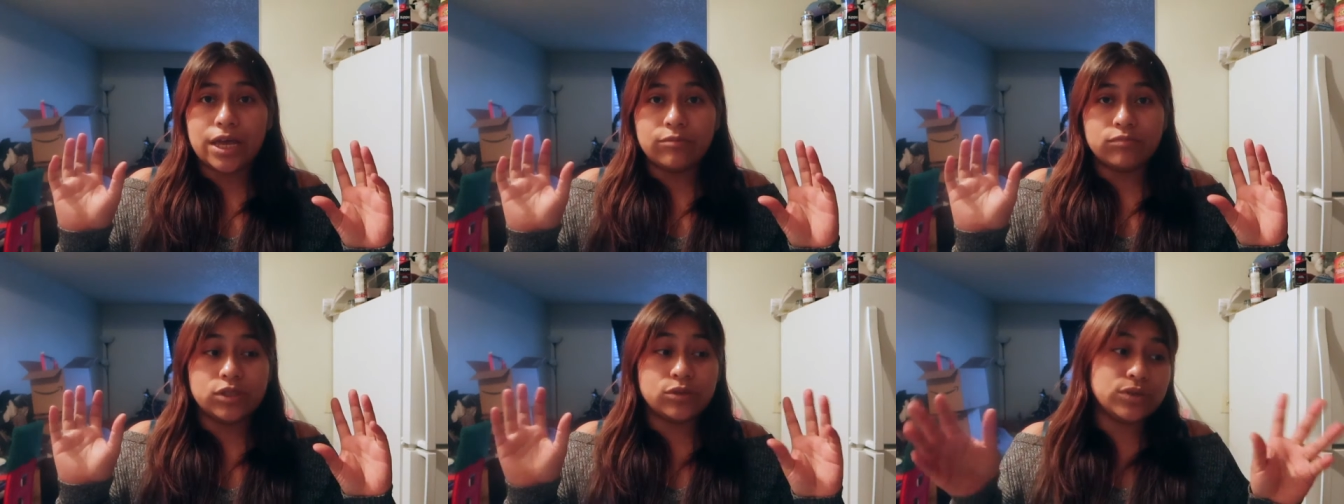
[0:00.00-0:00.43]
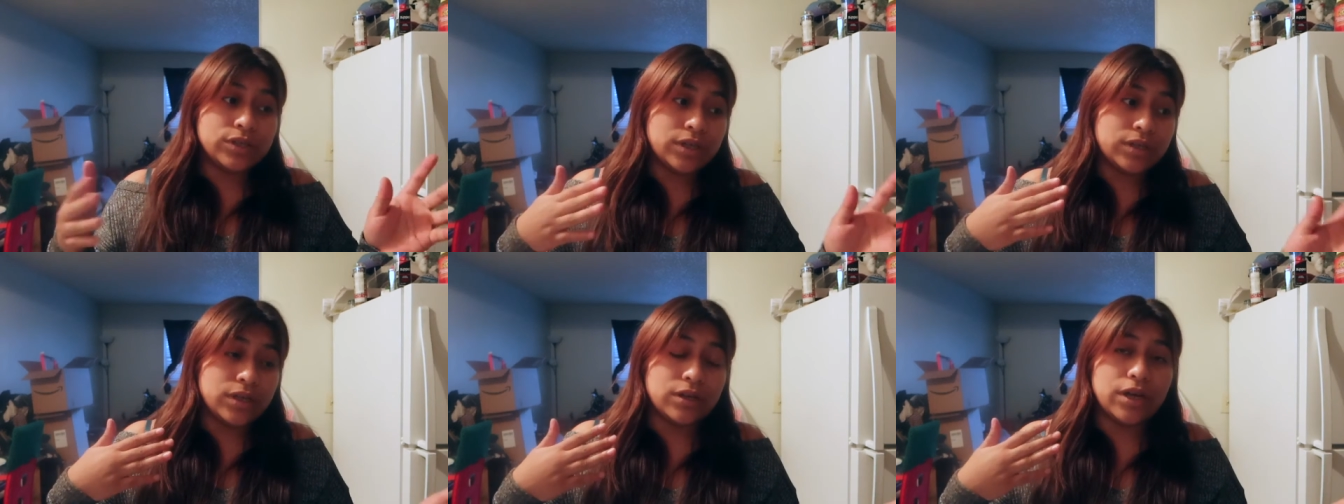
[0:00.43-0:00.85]
am
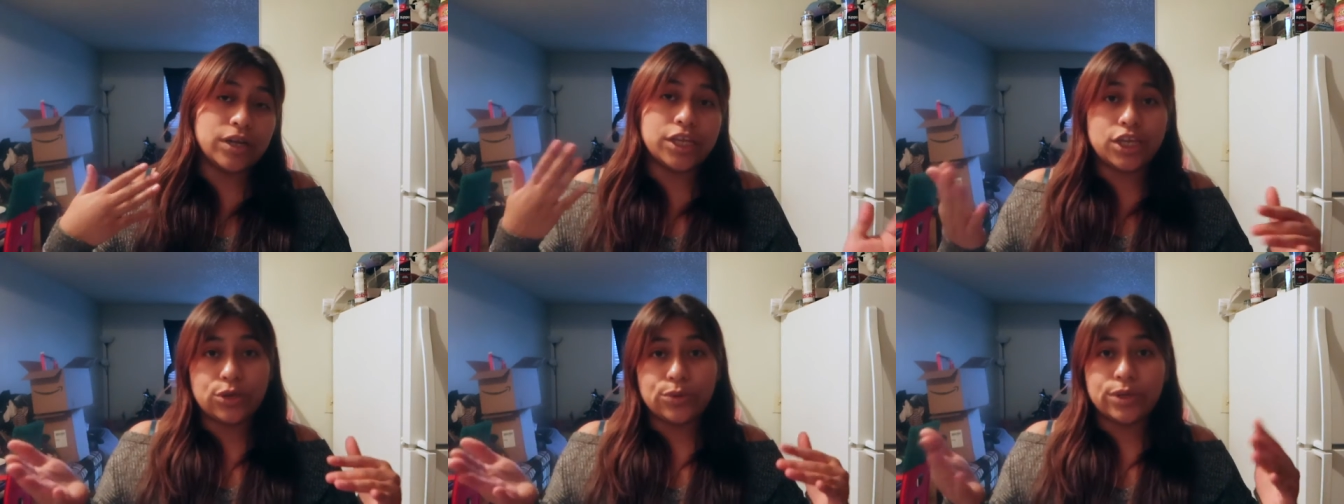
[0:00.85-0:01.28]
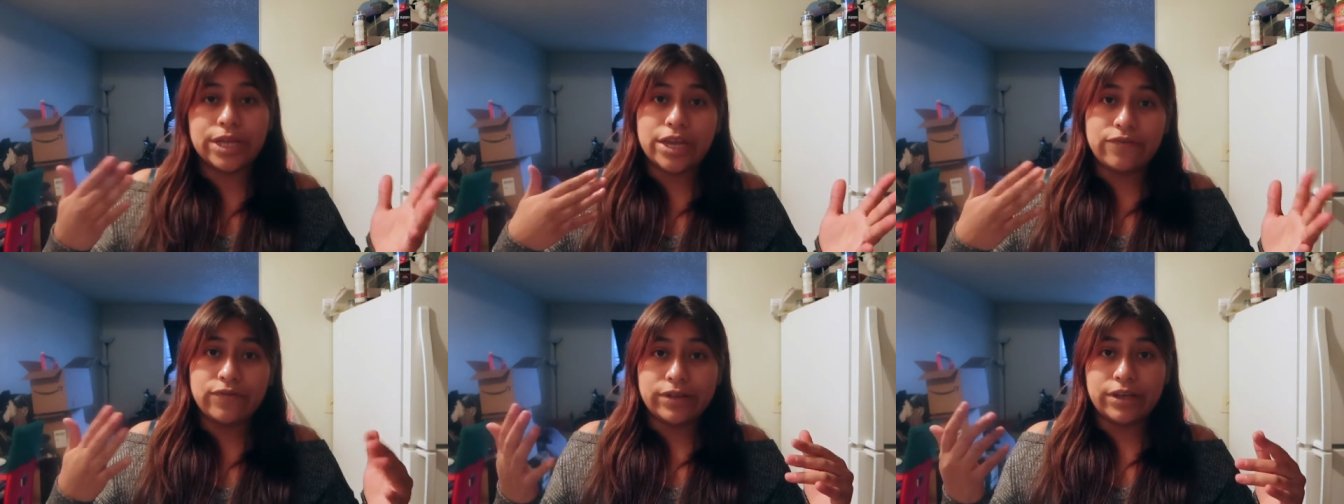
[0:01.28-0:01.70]
doing a
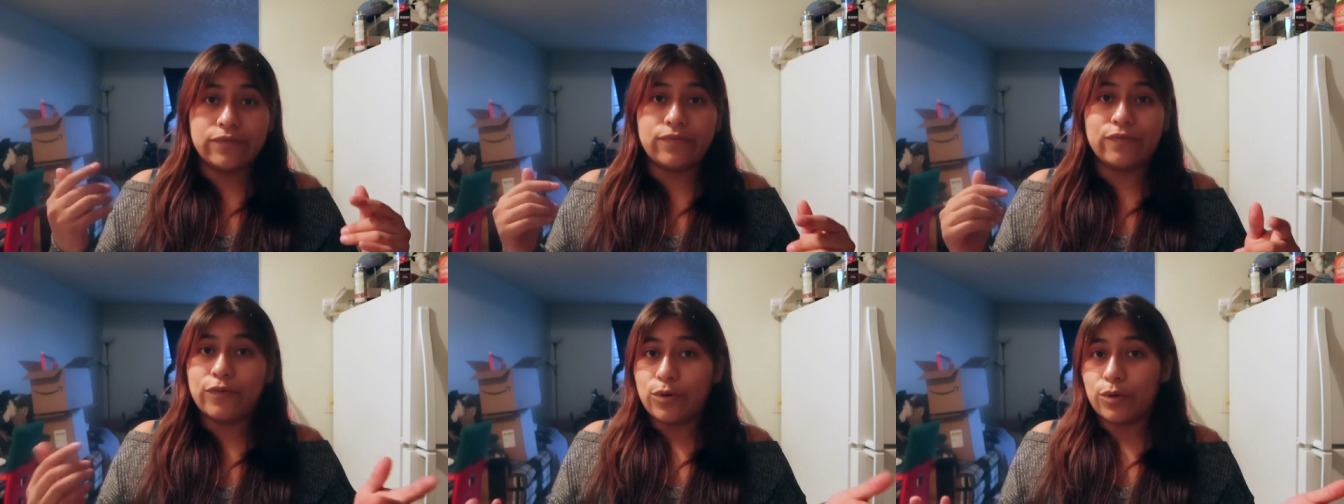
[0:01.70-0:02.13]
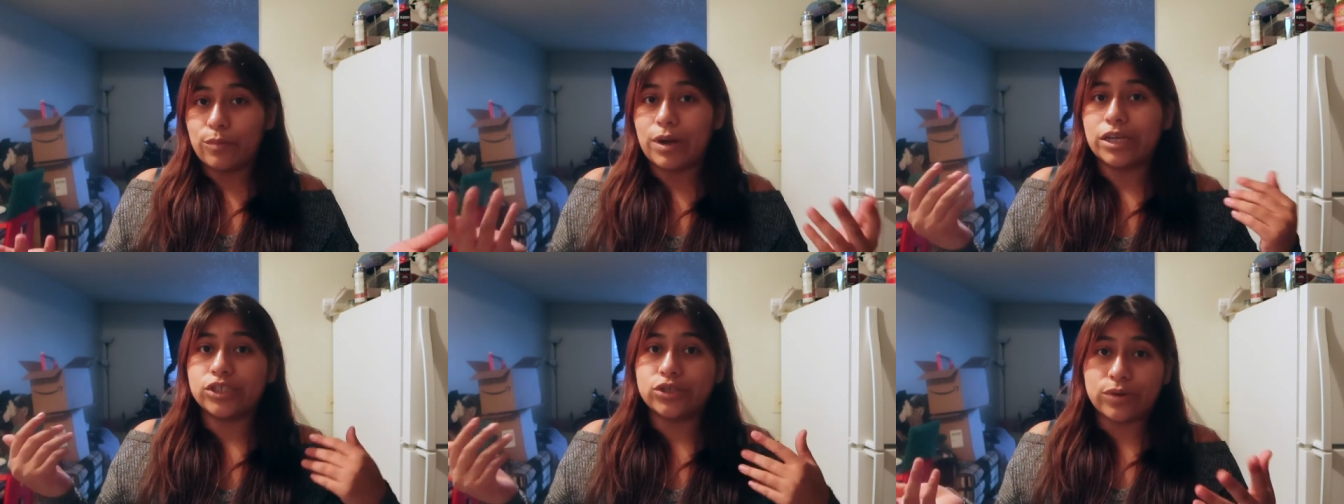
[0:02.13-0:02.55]
Q&A video for
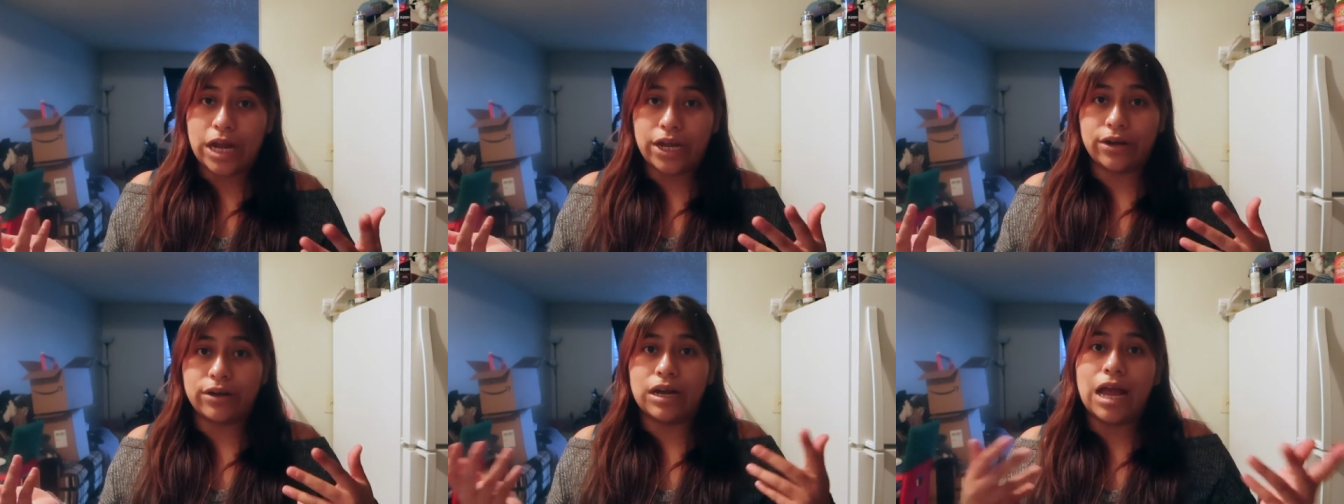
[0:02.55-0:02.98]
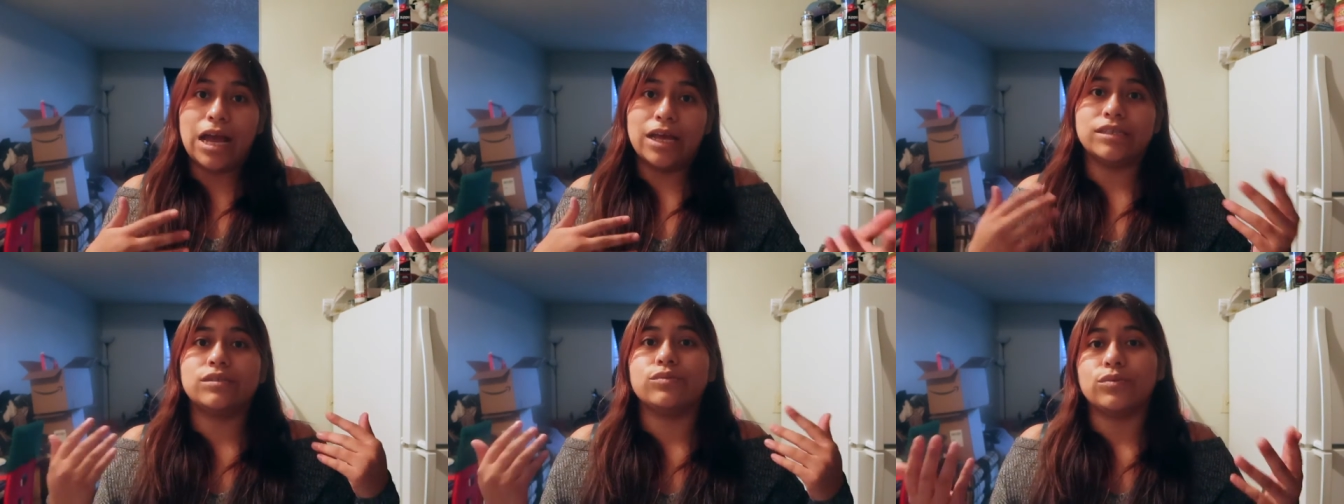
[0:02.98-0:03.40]
my dryer
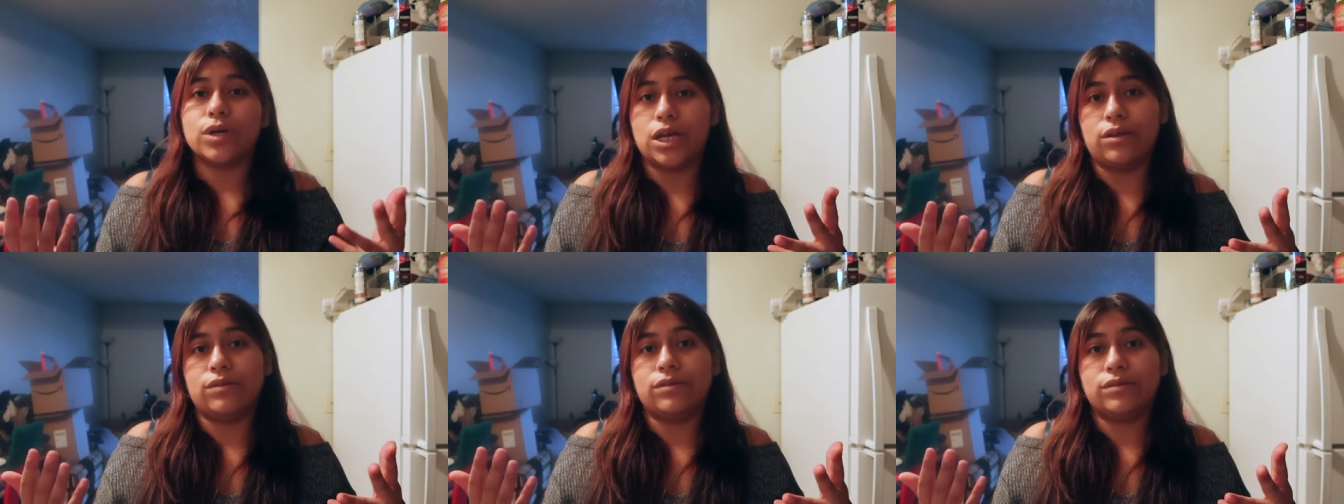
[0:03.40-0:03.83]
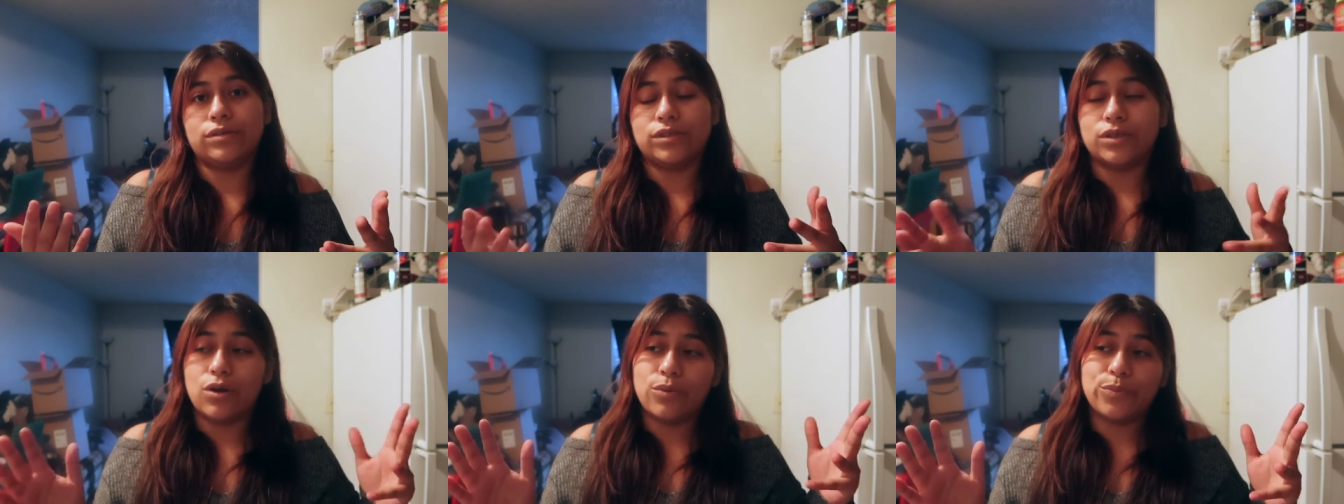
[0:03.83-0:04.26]
as well.
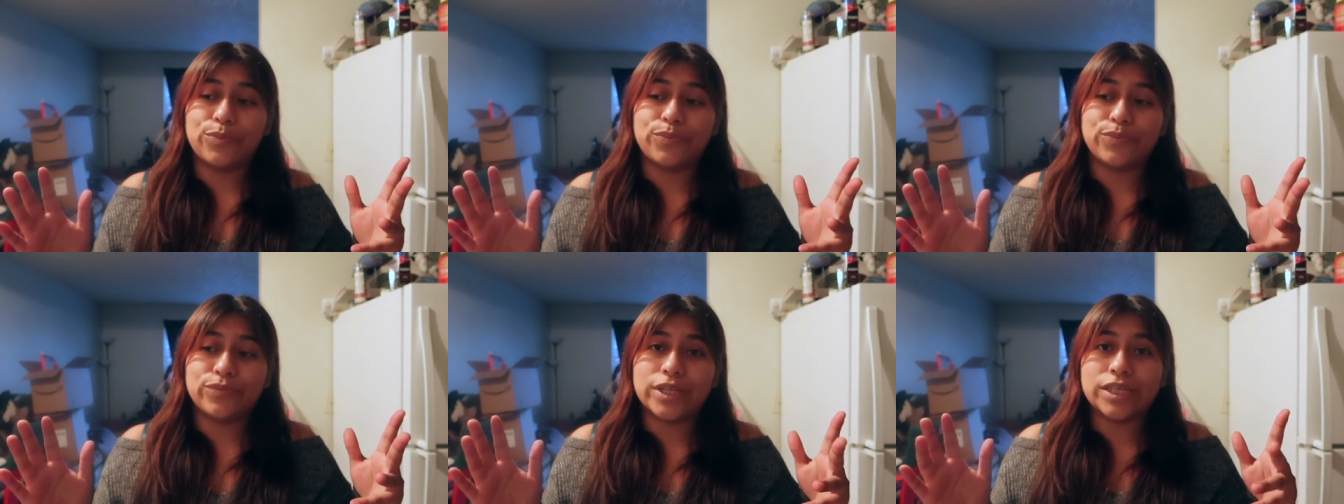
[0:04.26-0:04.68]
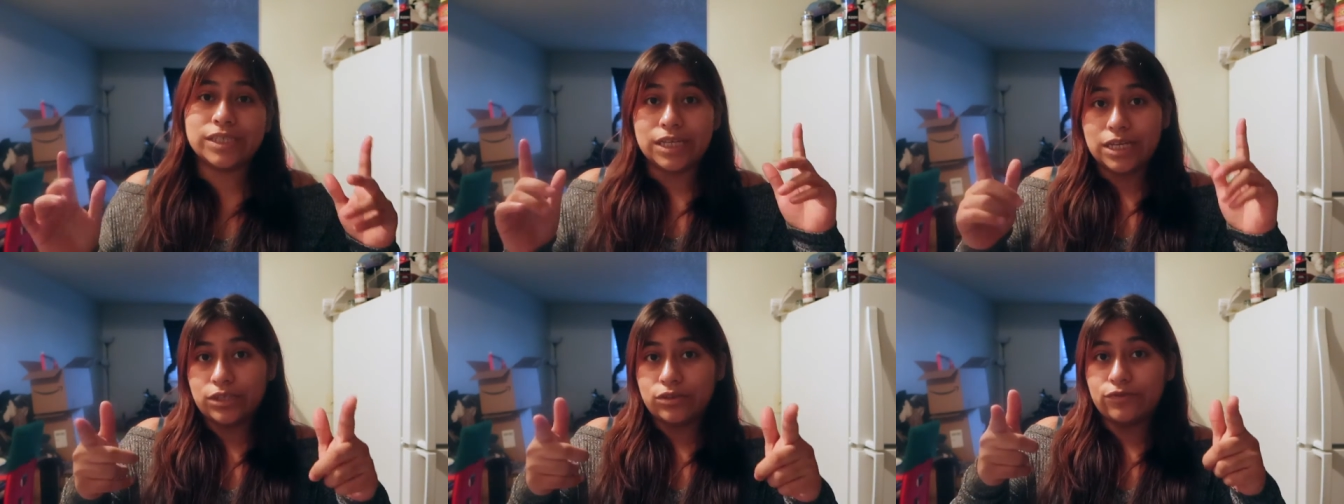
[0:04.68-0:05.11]
So
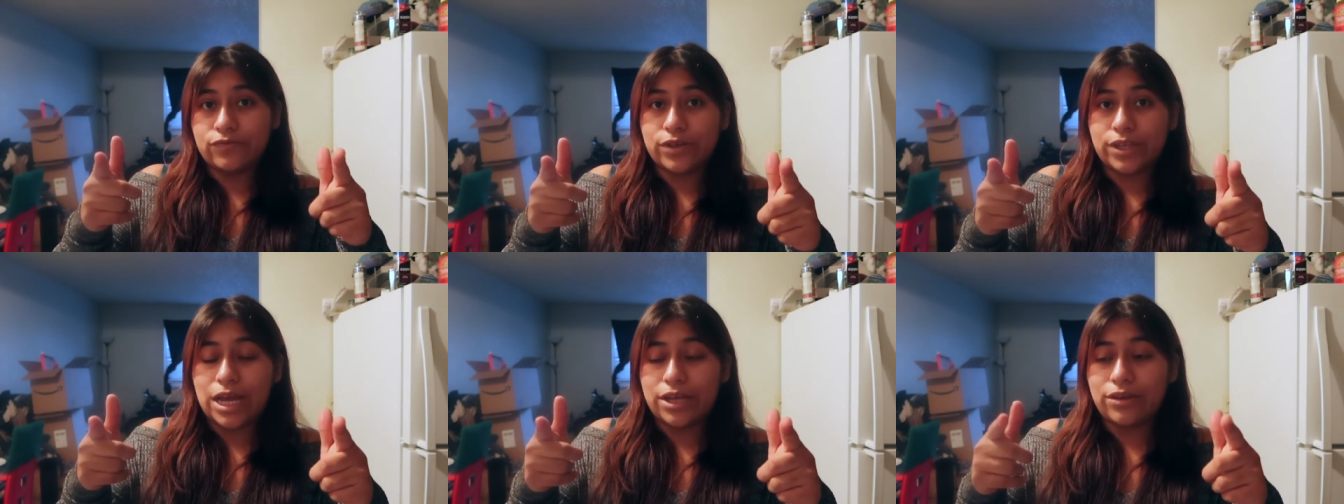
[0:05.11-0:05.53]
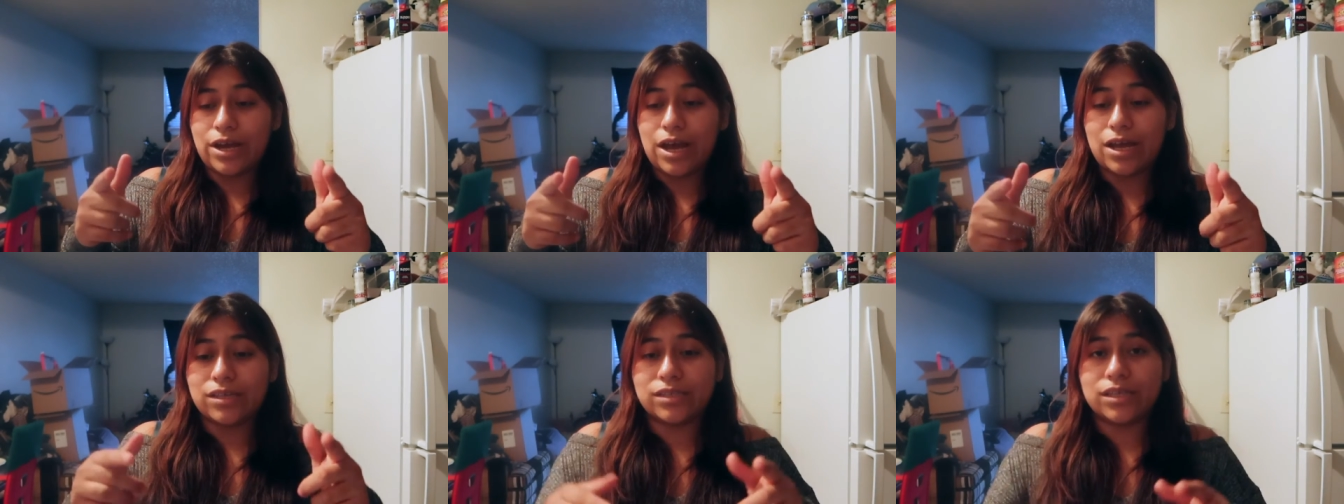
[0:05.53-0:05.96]
stay tuned for that, you
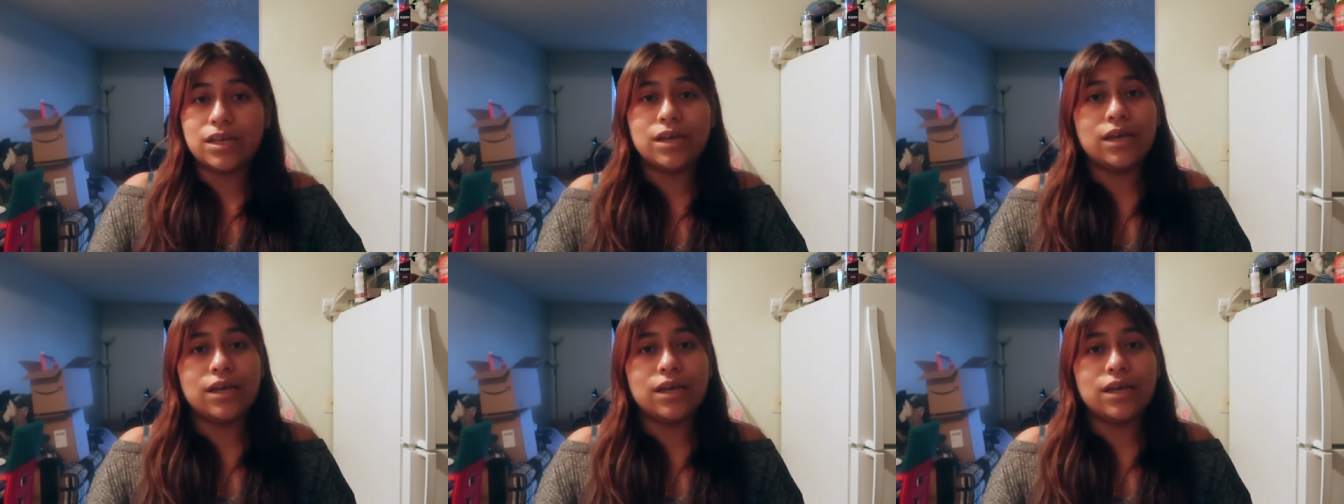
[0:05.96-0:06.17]
guys.